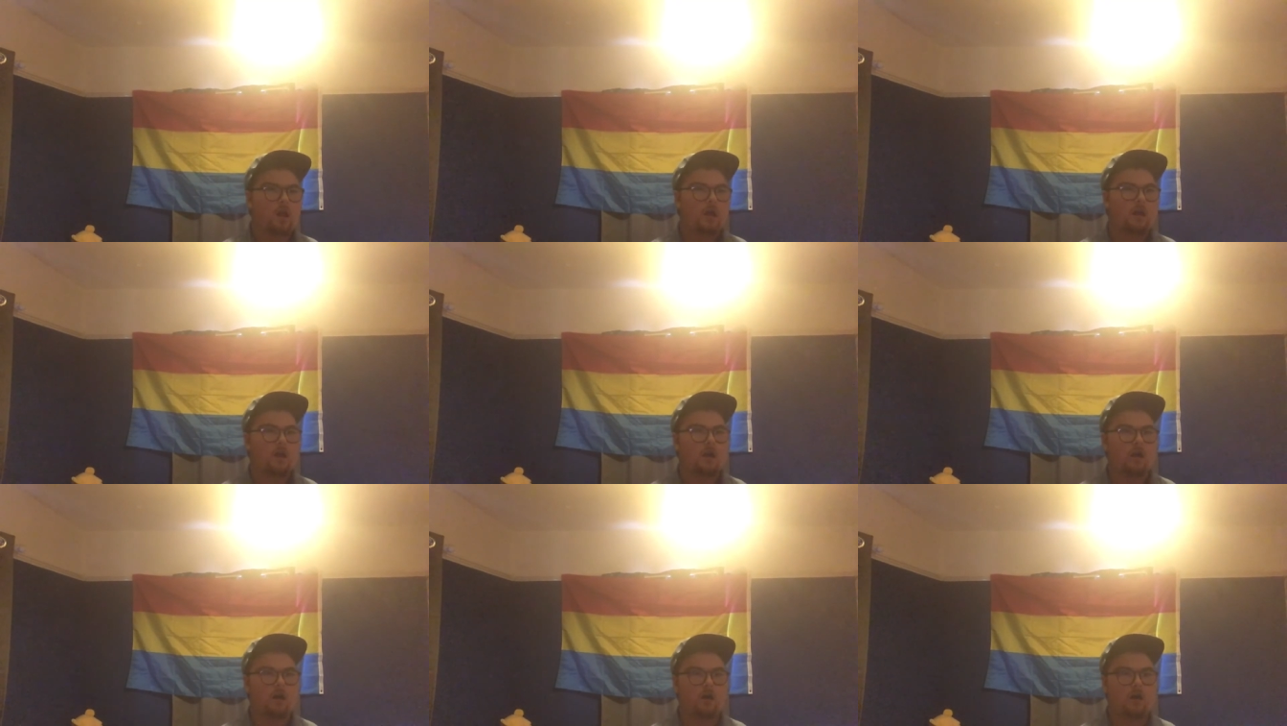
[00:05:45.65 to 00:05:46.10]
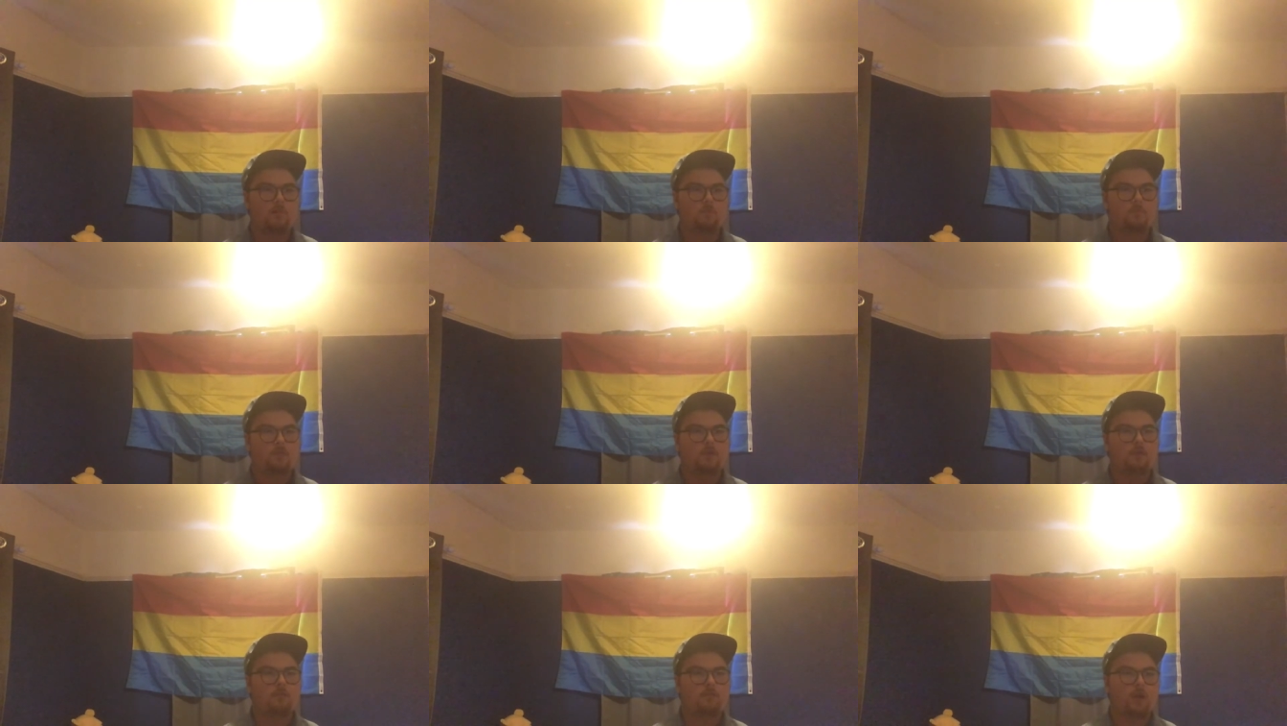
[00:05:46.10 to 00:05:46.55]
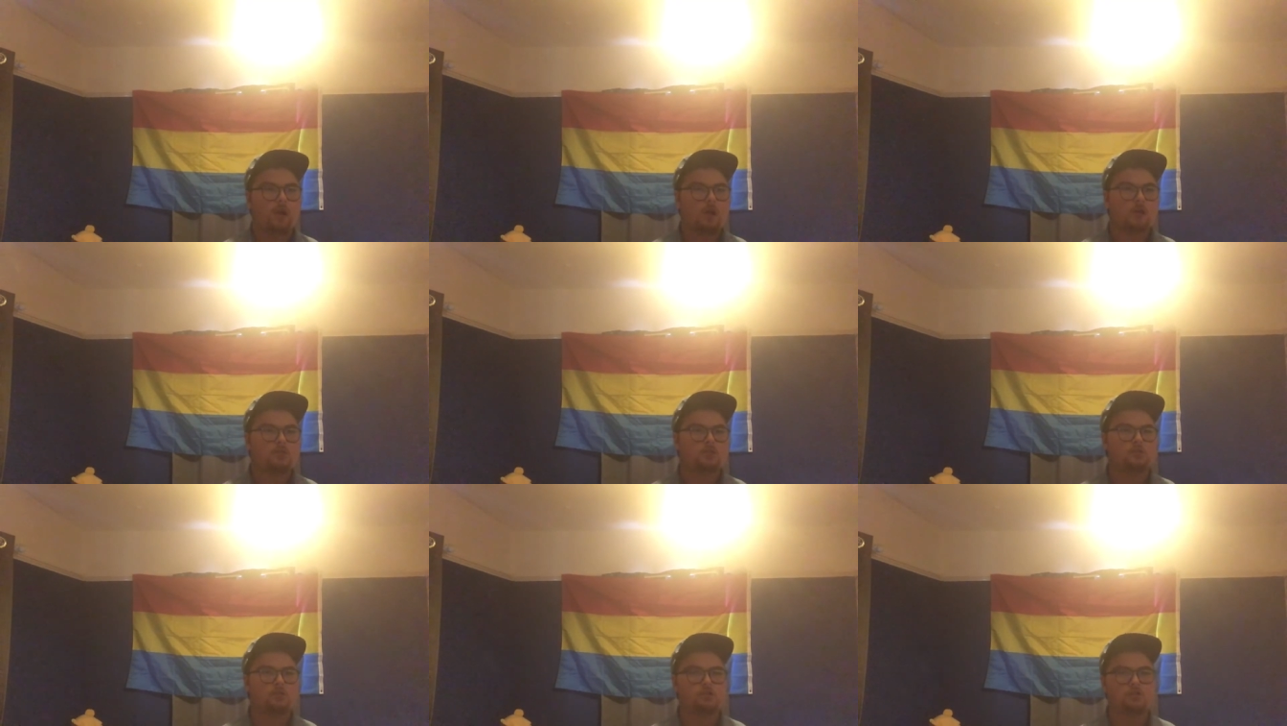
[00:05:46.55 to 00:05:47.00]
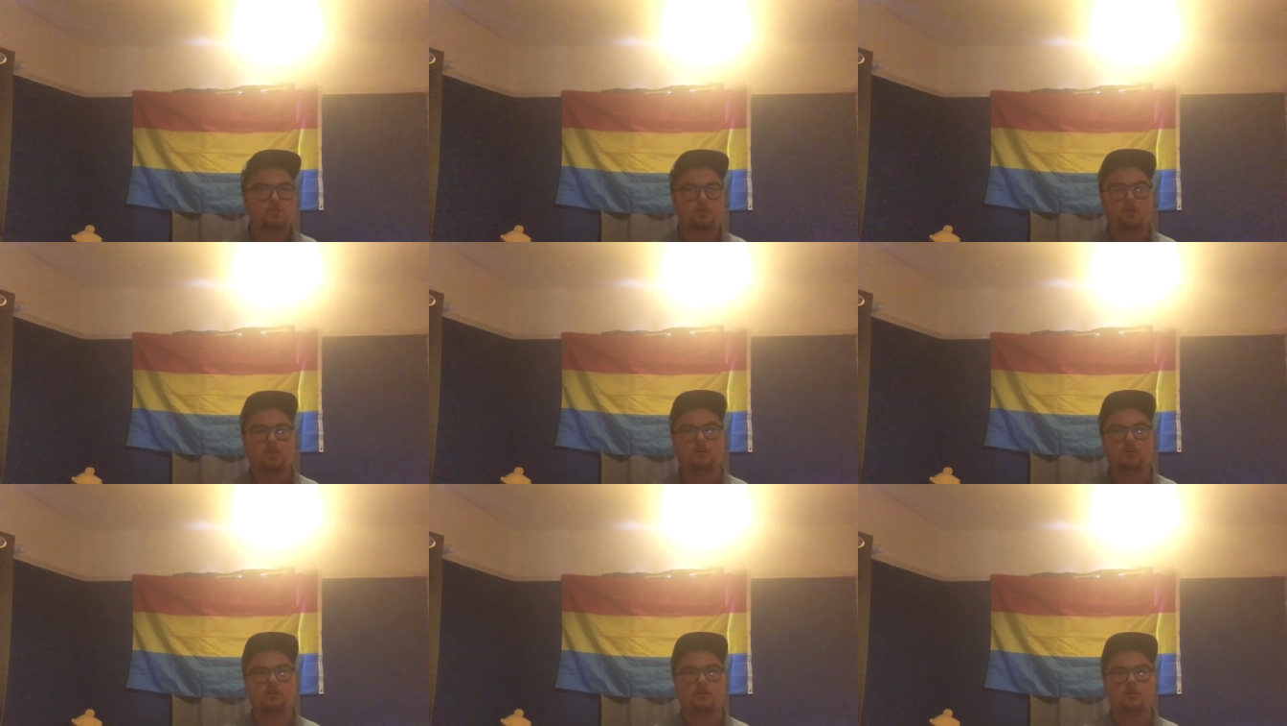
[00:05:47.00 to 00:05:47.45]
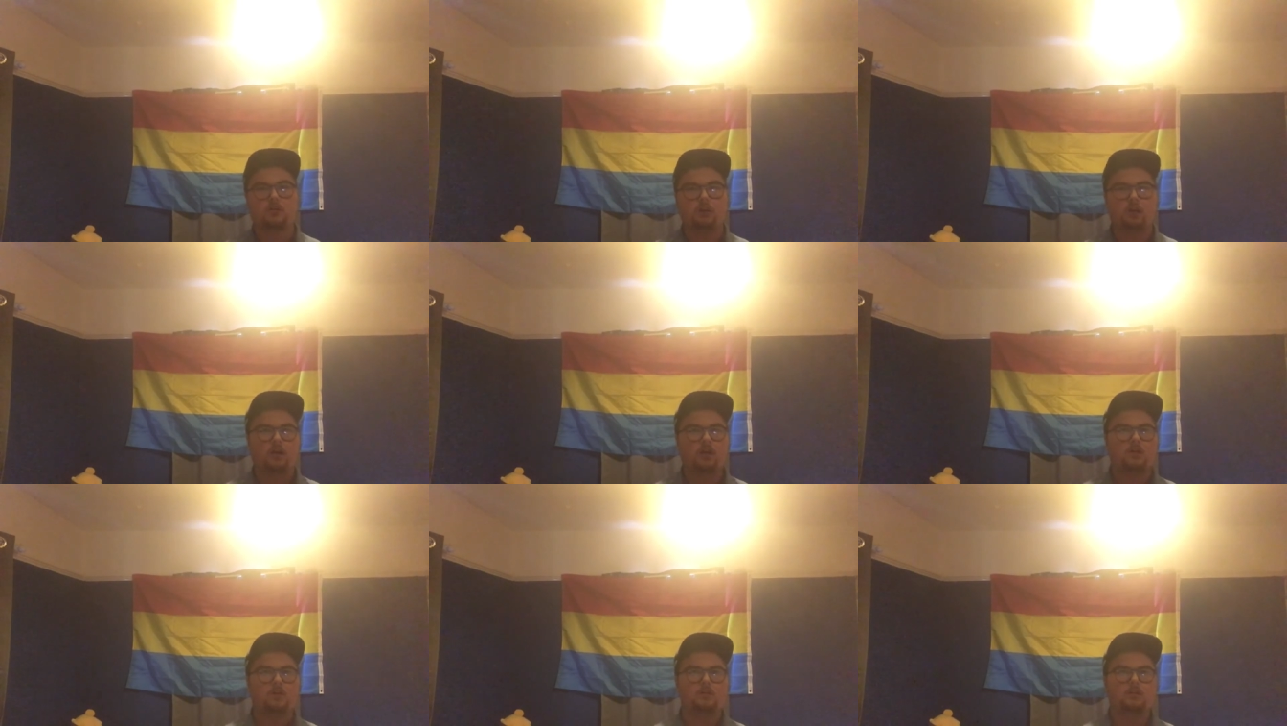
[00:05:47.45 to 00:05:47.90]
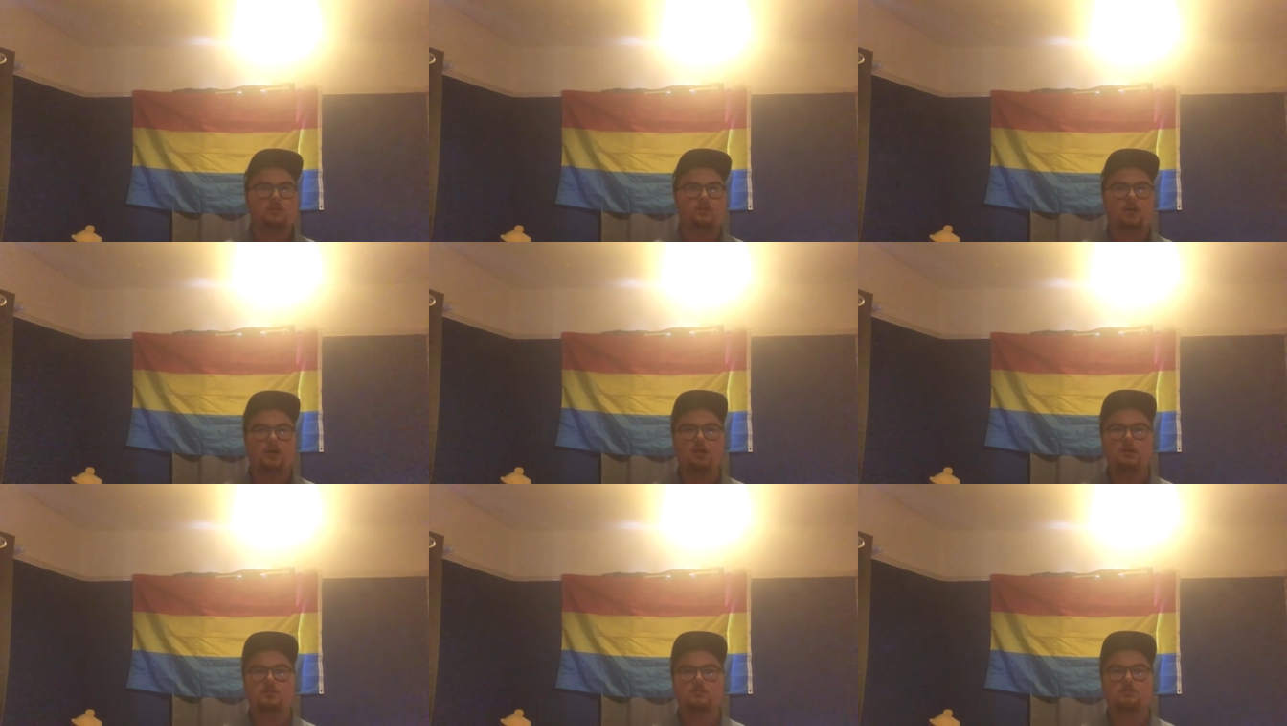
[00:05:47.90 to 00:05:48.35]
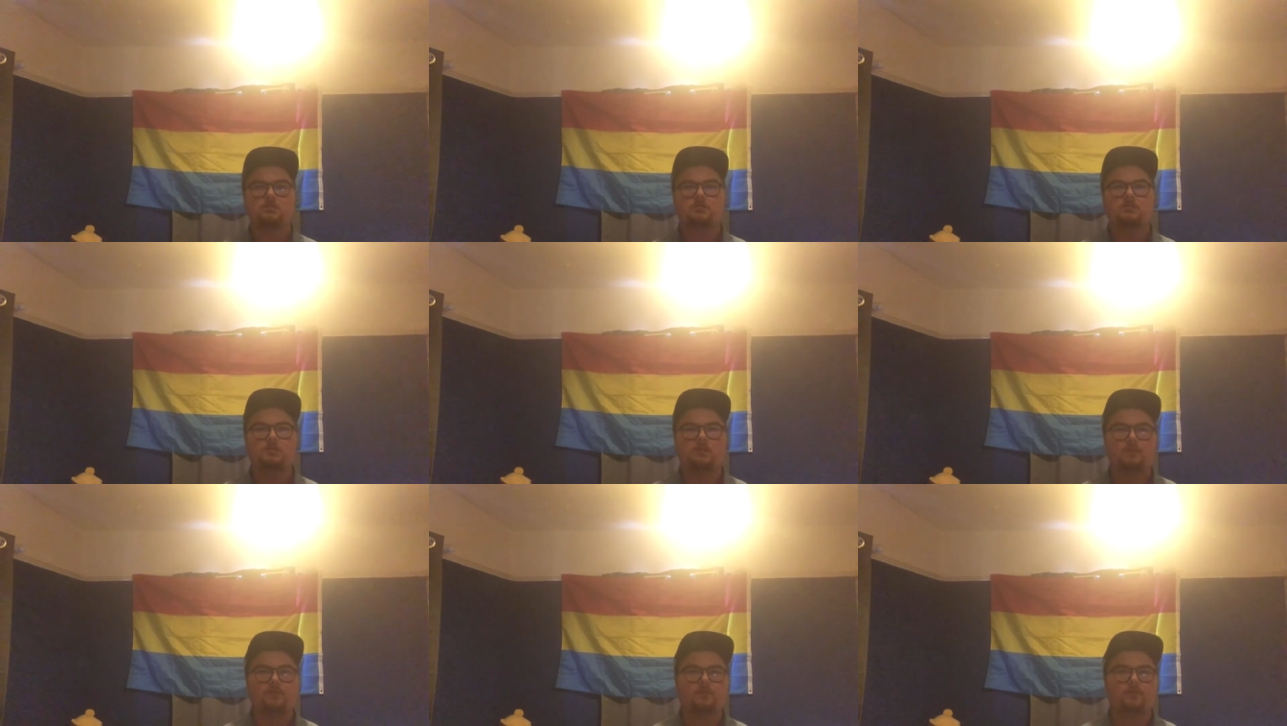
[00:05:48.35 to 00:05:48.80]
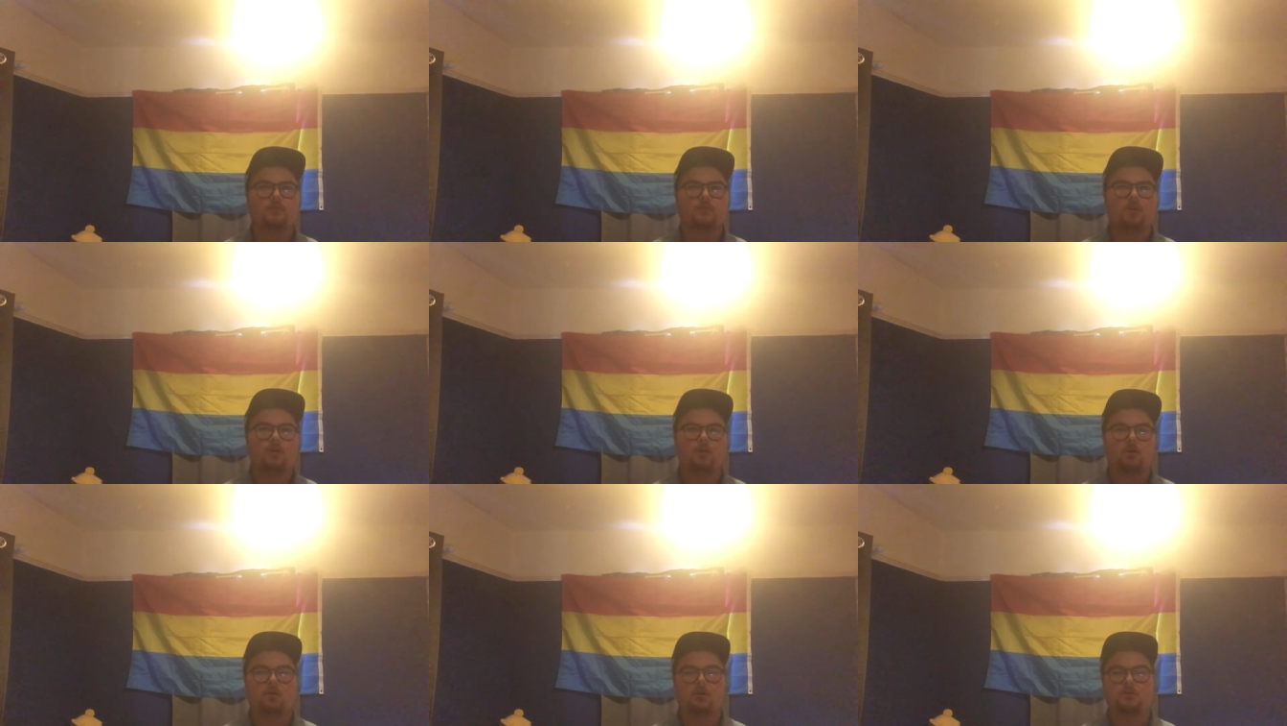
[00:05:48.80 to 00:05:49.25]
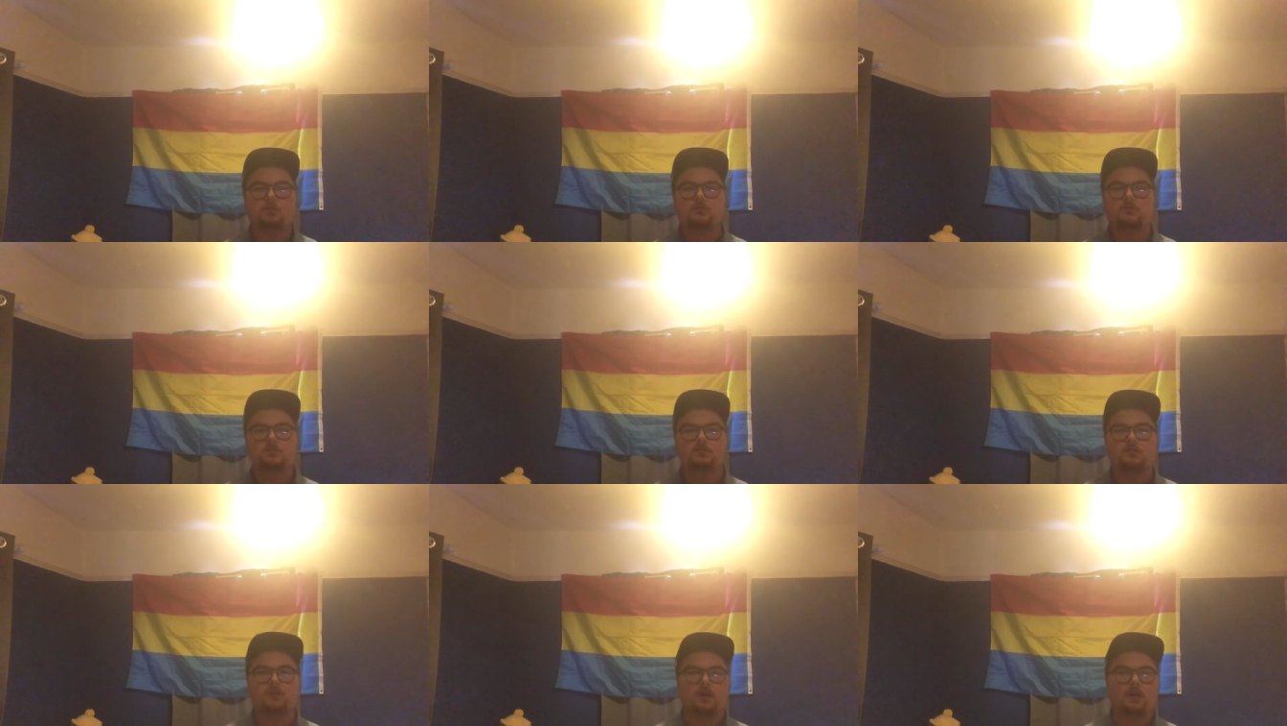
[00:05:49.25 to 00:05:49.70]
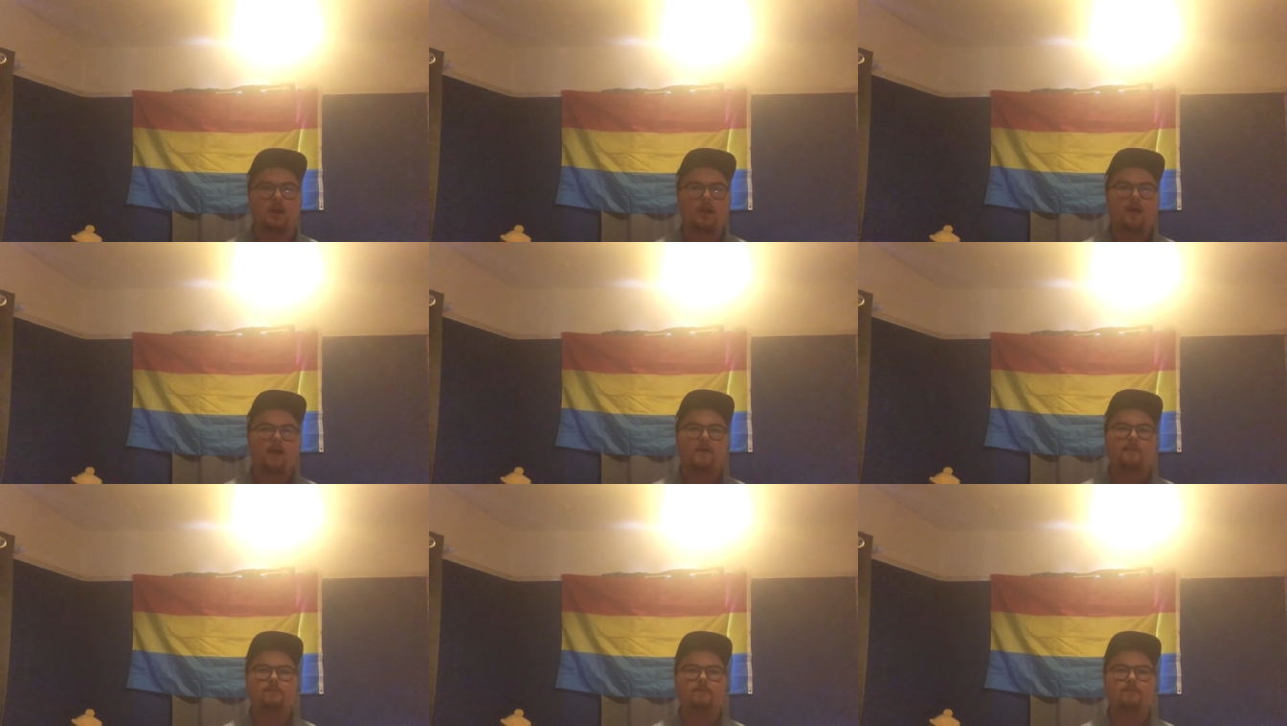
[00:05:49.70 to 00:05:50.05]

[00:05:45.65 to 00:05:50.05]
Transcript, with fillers: I'll be riding shotgun underneath the hot sun,